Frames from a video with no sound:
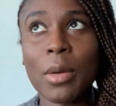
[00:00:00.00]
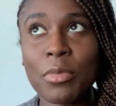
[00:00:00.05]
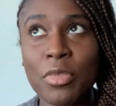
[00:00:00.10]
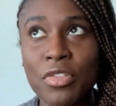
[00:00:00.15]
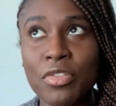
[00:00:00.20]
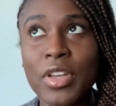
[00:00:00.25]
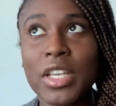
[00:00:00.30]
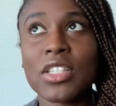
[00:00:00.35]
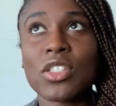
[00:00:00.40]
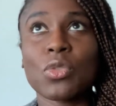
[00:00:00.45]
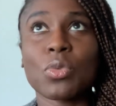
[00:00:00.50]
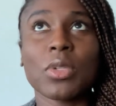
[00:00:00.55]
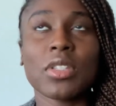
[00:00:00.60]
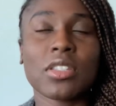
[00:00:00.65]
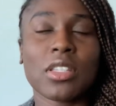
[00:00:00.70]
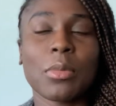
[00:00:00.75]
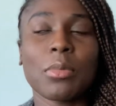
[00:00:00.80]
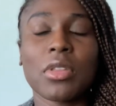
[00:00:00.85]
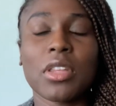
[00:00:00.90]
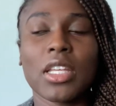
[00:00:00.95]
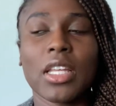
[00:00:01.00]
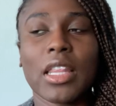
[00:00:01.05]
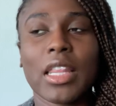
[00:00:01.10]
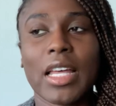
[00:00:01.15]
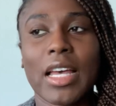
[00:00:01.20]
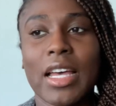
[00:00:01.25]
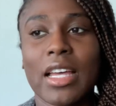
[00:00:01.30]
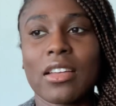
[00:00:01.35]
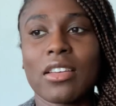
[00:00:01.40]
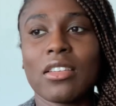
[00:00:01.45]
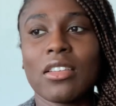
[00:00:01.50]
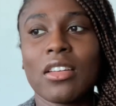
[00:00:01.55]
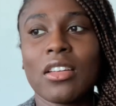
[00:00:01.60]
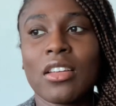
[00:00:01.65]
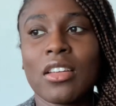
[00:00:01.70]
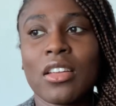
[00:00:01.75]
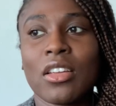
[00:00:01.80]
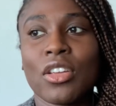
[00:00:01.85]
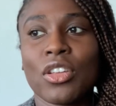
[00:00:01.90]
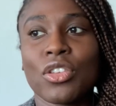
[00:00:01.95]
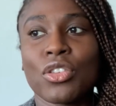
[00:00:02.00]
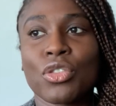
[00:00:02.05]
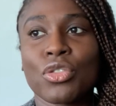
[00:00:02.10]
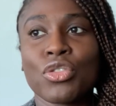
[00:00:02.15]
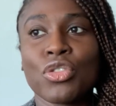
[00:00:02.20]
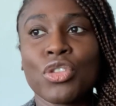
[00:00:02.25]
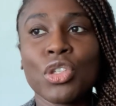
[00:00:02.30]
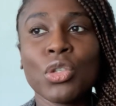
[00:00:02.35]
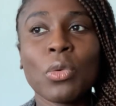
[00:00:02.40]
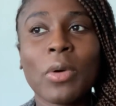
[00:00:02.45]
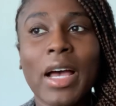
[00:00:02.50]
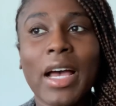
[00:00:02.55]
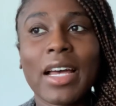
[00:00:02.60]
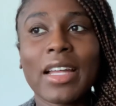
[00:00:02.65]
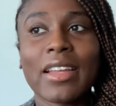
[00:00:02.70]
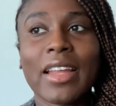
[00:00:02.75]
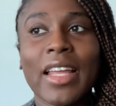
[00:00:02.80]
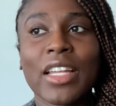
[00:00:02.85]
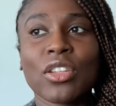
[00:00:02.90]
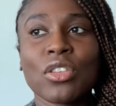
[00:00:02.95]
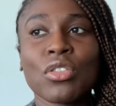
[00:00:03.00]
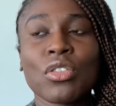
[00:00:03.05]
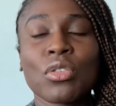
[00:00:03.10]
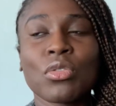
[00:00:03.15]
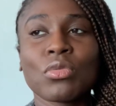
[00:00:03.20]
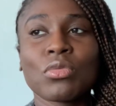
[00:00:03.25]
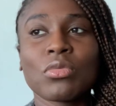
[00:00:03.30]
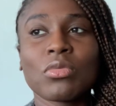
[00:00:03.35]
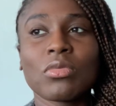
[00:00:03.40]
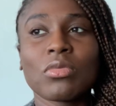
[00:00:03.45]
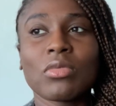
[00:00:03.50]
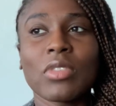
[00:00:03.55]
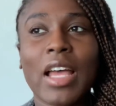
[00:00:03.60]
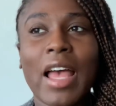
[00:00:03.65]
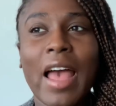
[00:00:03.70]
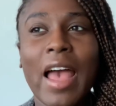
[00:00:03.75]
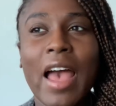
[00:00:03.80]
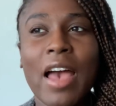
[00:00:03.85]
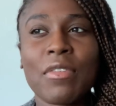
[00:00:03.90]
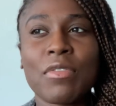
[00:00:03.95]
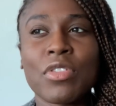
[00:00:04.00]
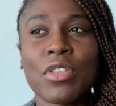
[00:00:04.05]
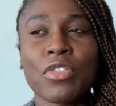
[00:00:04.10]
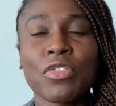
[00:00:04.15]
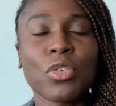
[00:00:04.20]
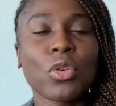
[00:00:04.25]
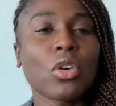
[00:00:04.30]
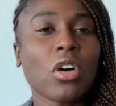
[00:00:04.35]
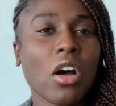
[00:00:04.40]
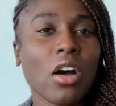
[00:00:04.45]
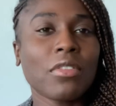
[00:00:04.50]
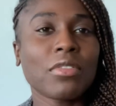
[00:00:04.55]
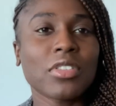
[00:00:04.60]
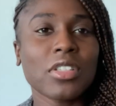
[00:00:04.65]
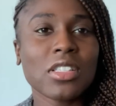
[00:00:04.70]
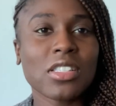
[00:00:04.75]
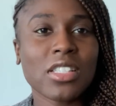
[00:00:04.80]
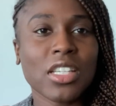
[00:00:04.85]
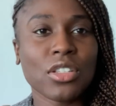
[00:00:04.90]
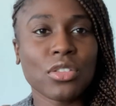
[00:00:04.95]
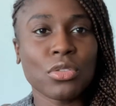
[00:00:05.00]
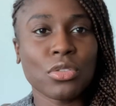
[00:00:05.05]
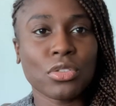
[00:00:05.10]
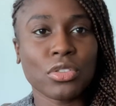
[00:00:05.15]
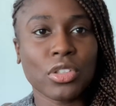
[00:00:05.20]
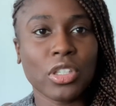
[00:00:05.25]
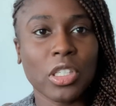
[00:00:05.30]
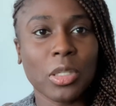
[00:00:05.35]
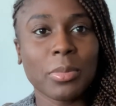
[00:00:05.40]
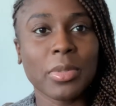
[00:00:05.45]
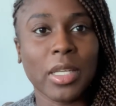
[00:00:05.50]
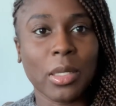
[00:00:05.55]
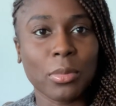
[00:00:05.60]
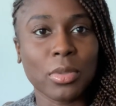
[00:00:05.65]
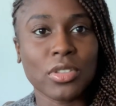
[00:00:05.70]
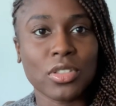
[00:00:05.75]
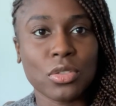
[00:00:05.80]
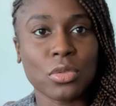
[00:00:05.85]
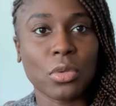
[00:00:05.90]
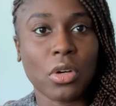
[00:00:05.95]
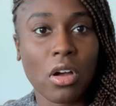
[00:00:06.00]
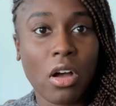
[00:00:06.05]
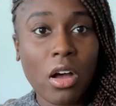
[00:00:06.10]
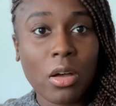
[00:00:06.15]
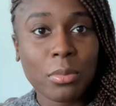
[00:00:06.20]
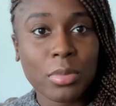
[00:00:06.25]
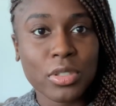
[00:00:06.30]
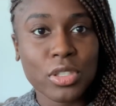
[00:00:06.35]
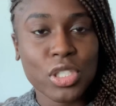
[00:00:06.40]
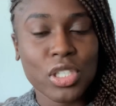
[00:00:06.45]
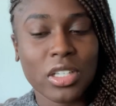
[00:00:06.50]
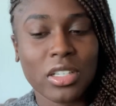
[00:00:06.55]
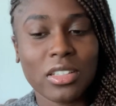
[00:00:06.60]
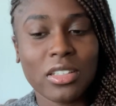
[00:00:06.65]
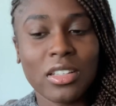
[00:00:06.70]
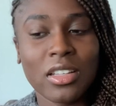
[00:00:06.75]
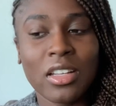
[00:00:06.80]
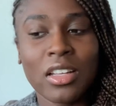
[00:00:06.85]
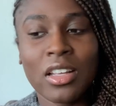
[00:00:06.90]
faced with something that you're new at and you don't have the full confidence that you're going to be able to accomplish it,